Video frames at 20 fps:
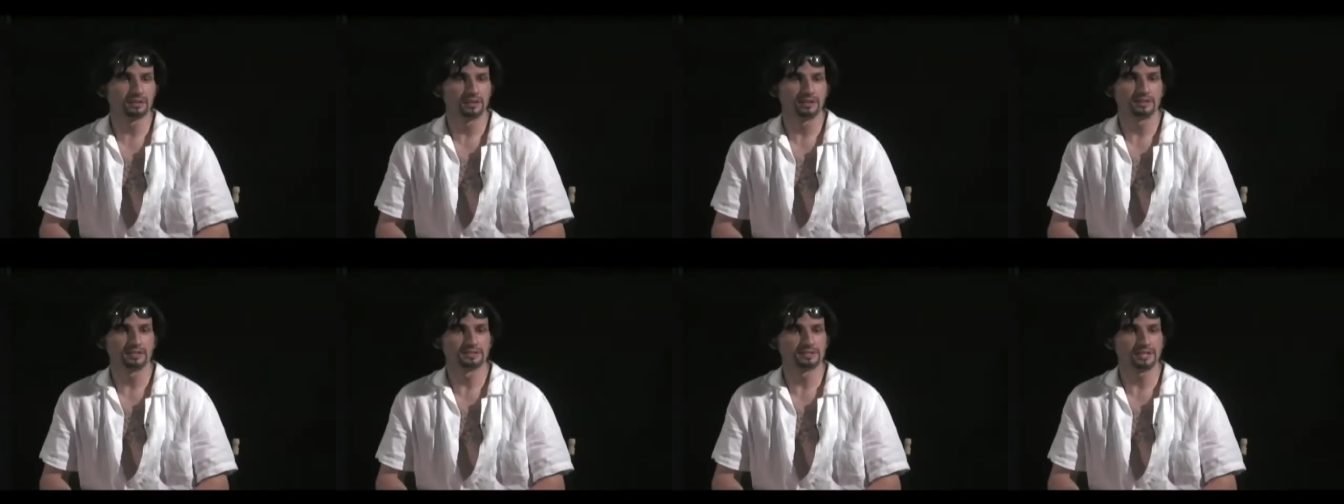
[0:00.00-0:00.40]

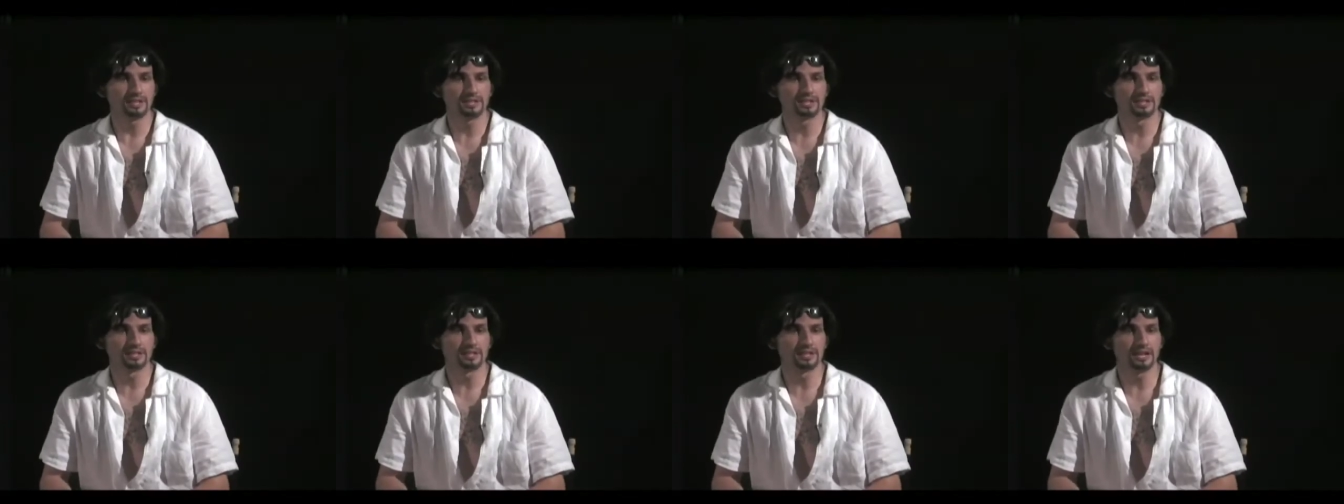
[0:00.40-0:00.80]

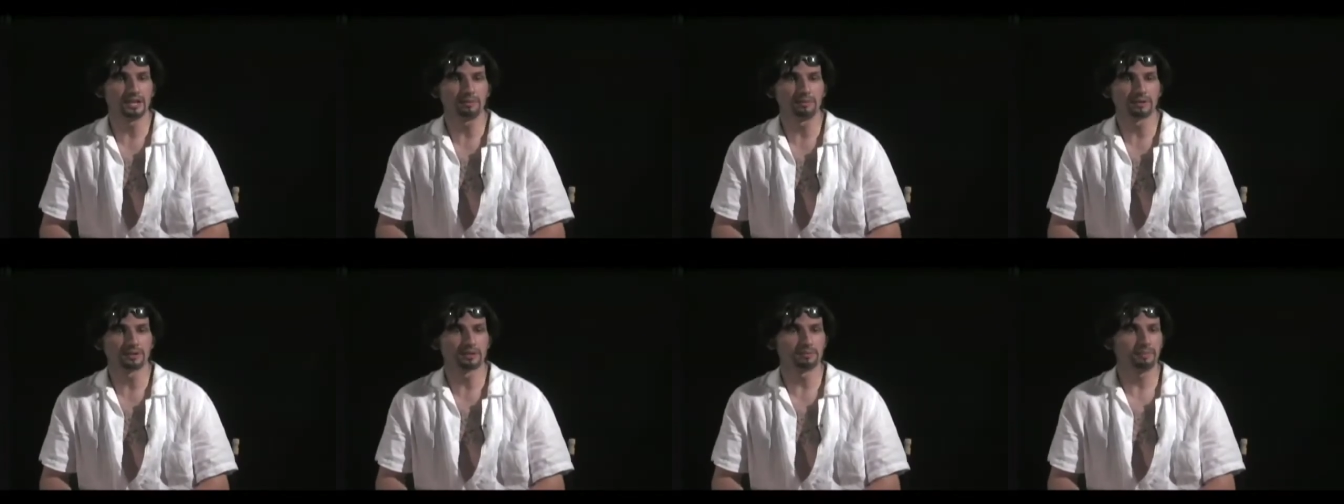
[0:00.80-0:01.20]
decision that
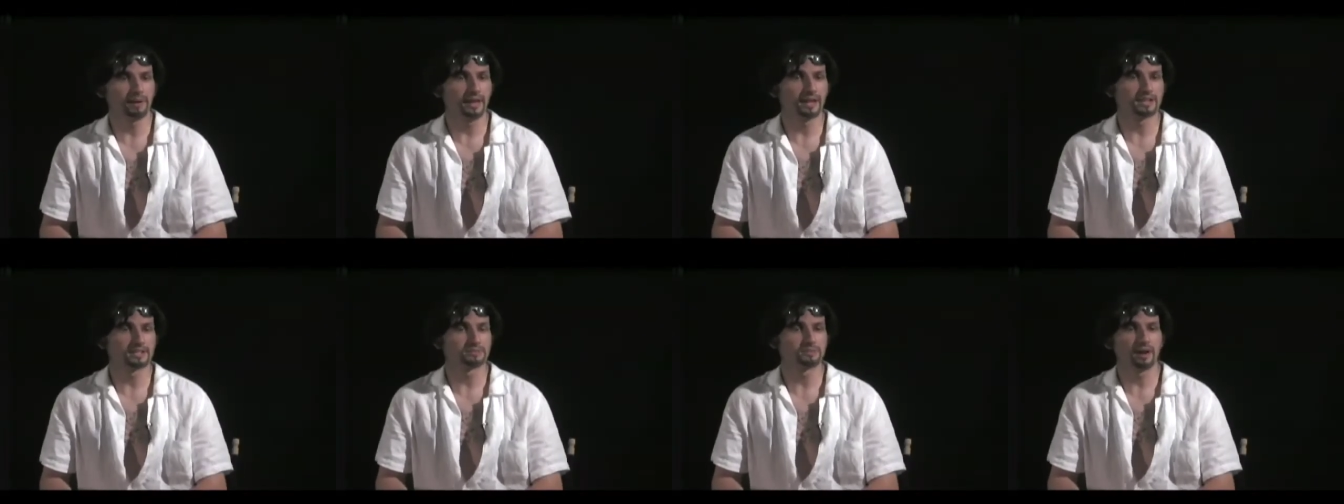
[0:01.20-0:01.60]
anyone can
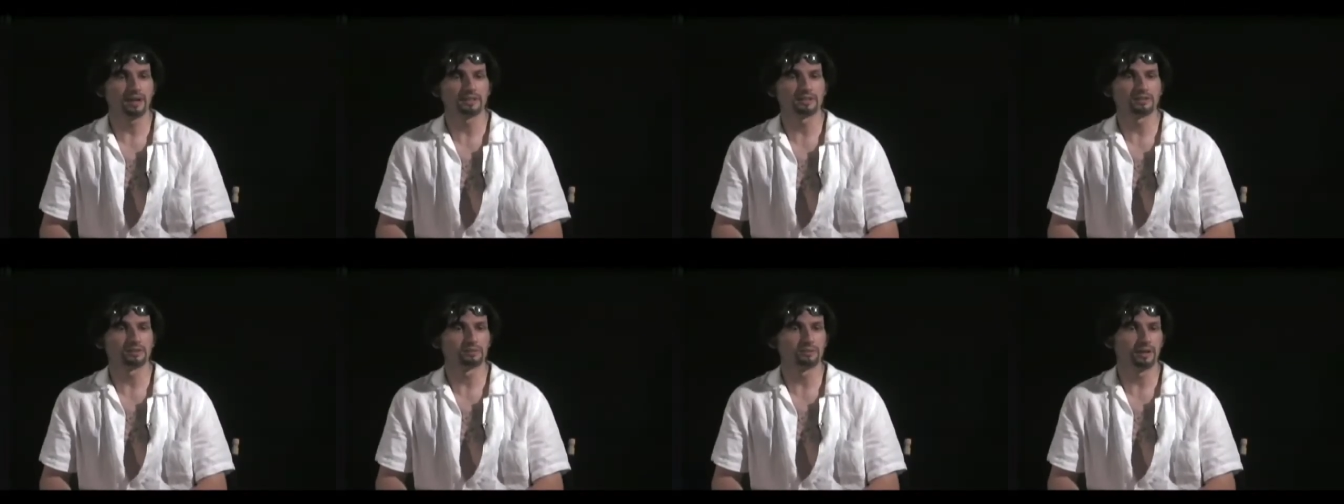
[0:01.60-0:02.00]
make is
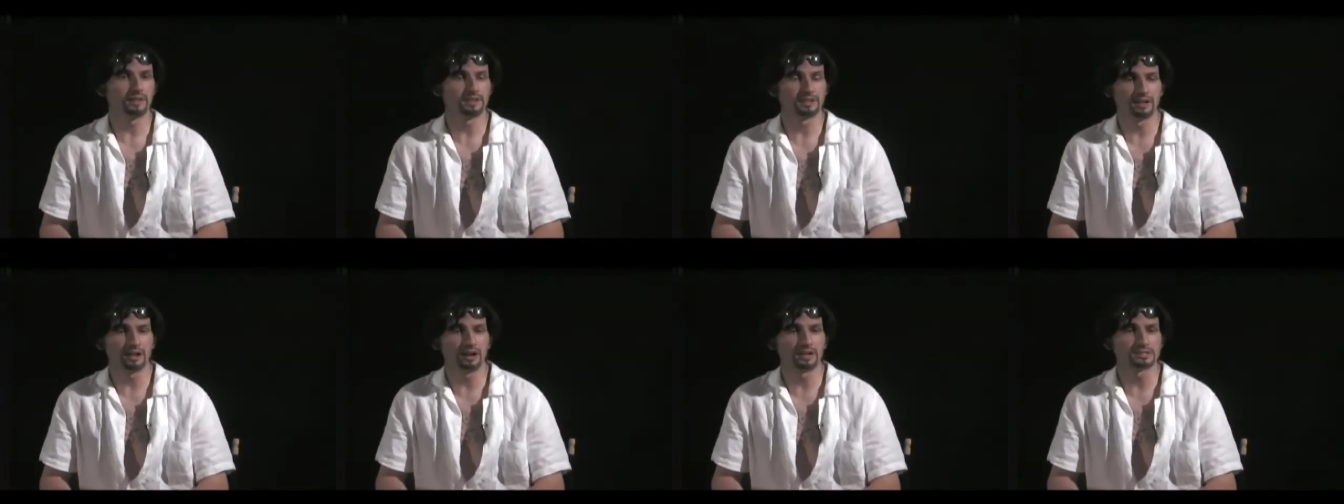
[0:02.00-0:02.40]
whether or whether
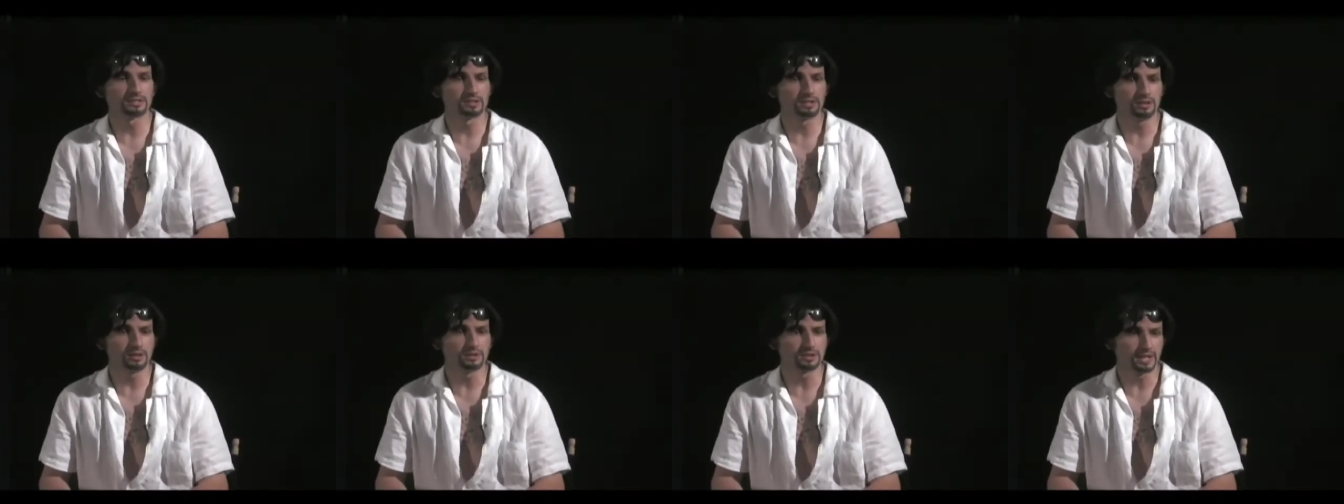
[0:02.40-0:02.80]
not
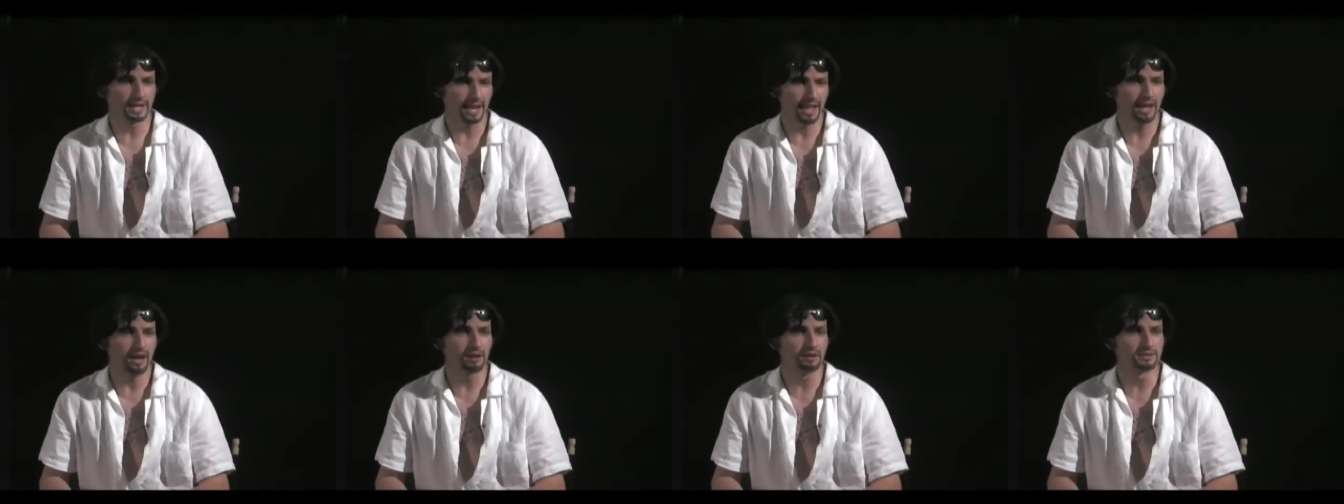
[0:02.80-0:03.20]
to use
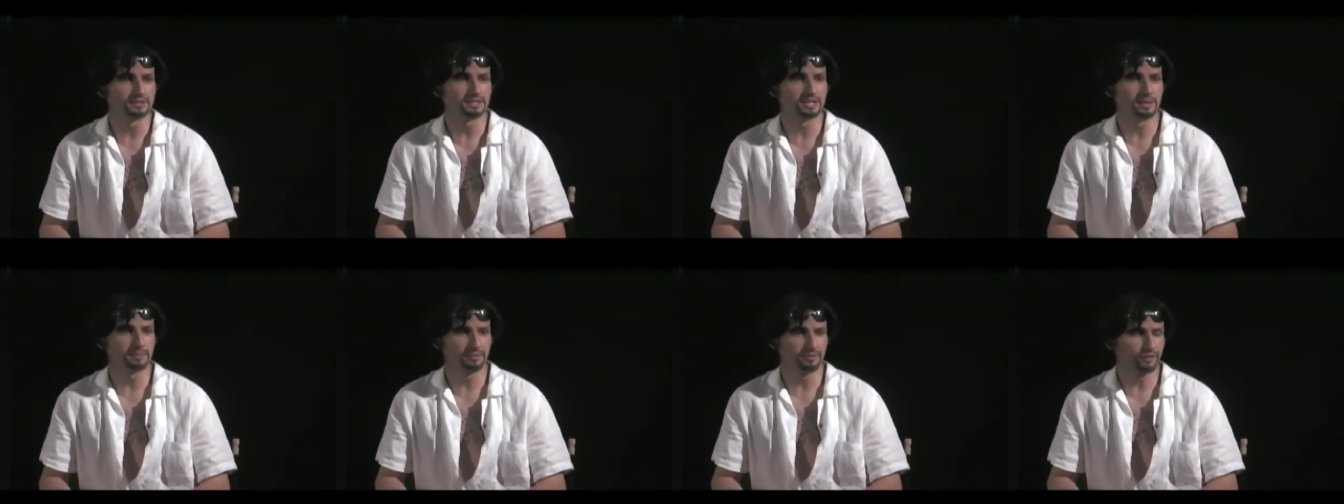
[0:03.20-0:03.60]
clowns
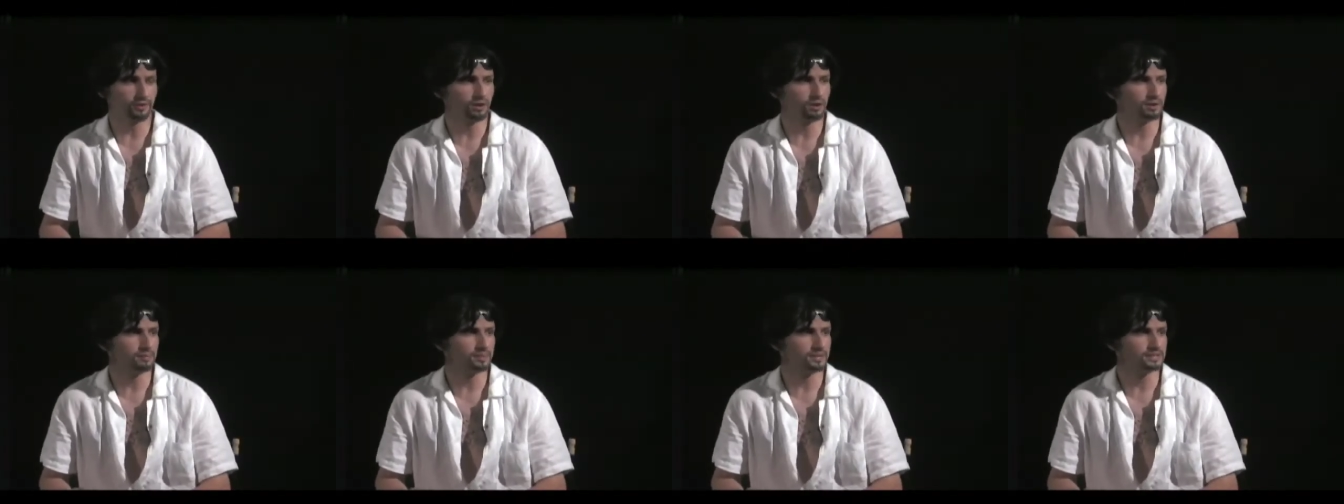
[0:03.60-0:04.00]
in a
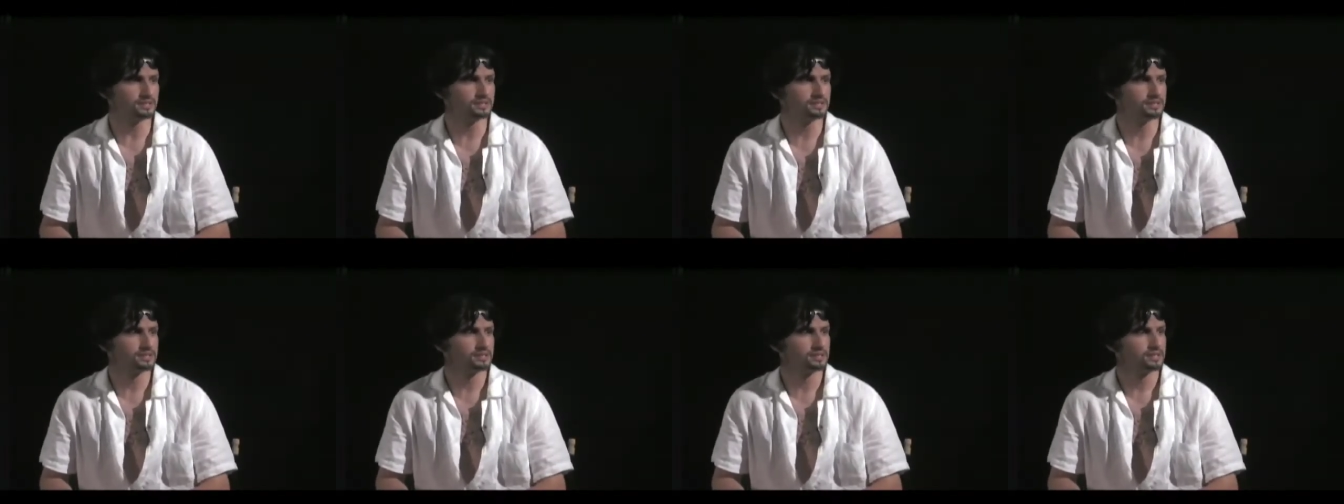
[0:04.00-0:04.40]

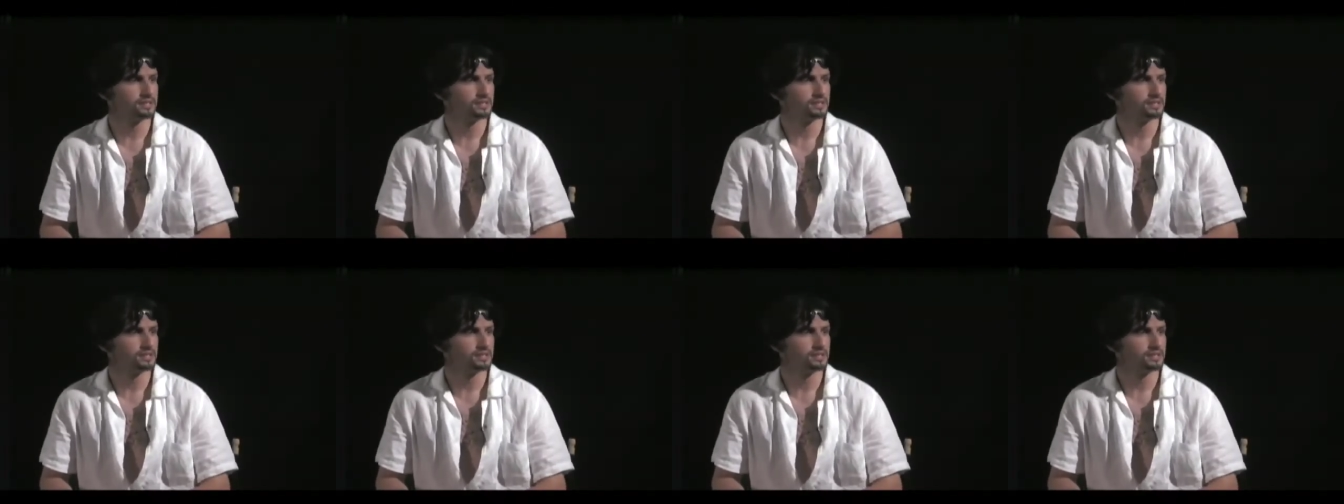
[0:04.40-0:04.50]
performance.